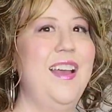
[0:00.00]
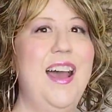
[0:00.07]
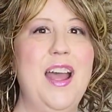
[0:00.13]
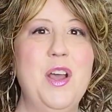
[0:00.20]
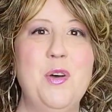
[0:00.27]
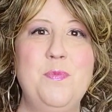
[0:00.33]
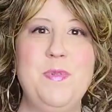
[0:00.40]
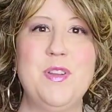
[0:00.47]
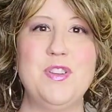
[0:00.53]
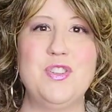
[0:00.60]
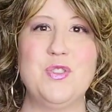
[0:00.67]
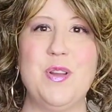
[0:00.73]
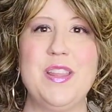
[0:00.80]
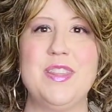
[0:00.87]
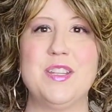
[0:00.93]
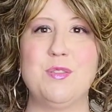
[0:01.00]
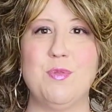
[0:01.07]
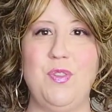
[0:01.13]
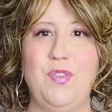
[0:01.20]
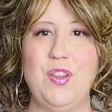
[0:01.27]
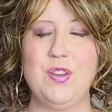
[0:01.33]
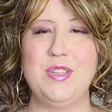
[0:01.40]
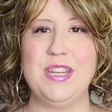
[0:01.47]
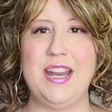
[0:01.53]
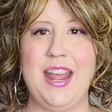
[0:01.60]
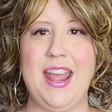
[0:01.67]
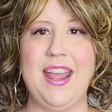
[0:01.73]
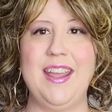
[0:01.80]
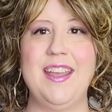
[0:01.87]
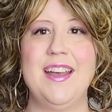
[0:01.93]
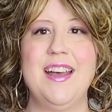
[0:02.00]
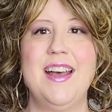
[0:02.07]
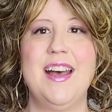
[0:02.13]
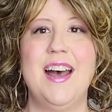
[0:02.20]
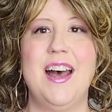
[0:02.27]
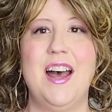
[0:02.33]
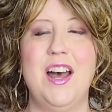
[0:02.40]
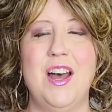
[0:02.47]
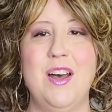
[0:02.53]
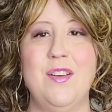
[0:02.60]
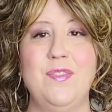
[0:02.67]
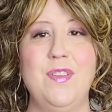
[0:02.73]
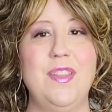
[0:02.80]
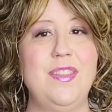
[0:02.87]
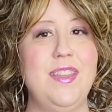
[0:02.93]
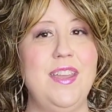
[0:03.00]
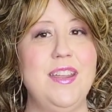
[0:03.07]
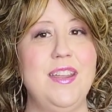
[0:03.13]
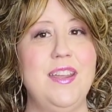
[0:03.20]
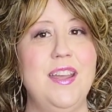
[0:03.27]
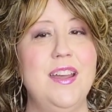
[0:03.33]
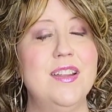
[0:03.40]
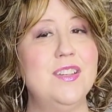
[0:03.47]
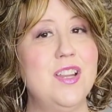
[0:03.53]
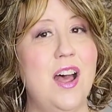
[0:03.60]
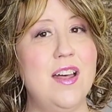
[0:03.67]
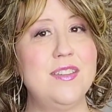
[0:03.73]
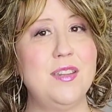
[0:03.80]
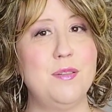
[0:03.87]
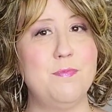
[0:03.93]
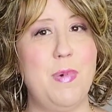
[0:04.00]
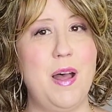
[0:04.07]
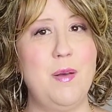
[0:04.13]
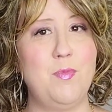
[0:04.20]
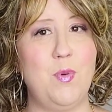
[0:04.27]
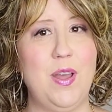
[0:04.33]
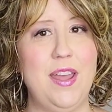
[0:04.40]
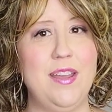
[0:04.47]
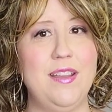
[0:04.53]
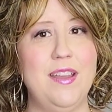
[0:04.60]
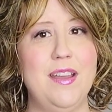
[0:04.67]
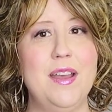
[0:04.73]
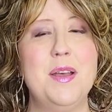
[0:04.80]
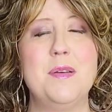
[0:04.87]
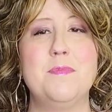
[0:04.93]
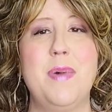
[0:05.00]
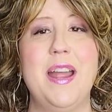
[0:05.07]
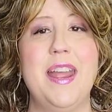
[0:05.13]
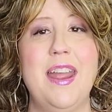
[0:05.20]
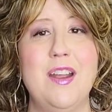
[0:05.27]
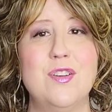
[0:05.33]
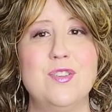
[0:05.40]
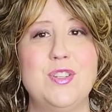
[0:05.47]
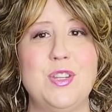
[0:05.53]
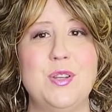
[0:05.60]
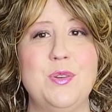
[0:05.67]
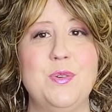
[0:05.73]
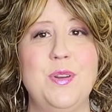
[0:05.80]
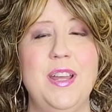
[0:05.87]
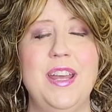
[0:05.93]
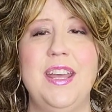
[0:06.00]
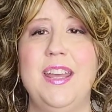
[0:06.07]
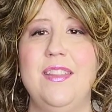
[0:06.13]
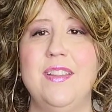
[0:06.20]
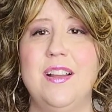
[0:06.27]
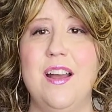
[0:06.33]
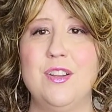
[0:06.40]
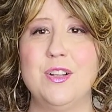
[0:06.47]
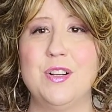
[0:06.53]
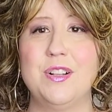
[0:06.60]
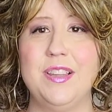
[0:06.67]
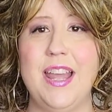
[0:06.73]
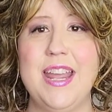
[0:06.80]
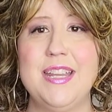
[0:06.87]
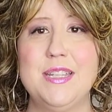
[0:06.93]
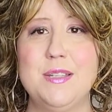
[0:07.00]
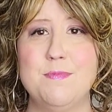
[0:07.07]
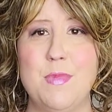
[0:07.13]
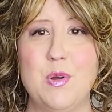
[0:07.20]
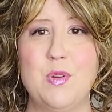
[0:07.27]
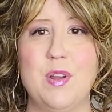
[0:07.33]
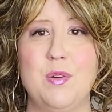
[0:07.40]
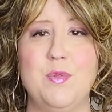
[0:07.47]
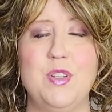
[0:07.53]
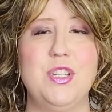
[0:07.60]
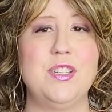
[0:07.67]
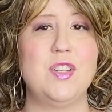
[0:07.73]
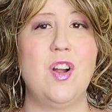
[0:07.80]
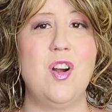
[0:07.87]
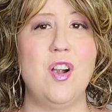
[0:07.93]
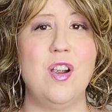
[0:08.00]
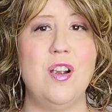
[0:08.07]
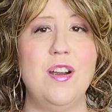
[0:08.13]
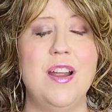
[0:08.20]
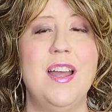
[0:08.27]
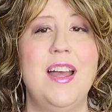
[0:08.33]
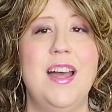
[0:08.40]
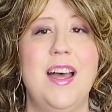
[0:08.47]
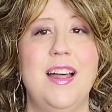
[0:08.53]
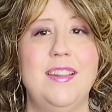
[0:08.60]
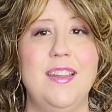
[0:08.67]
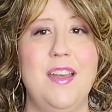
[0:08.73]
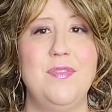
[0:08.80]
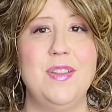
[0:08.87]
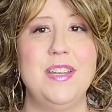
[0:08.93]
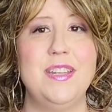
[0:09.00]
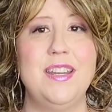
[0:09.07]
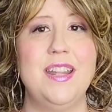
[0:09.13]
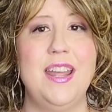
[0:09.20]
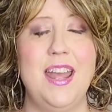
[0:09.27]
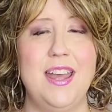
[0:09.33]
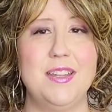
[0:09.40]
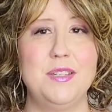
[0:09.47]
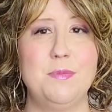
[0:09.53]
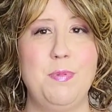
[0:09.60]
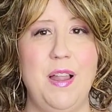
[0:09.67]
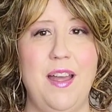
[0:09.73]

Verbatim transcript: I hope you enjoyed this review today of the Tousled Bob Wig by Hairdo in the color Glazed Mocha, which is R11S+.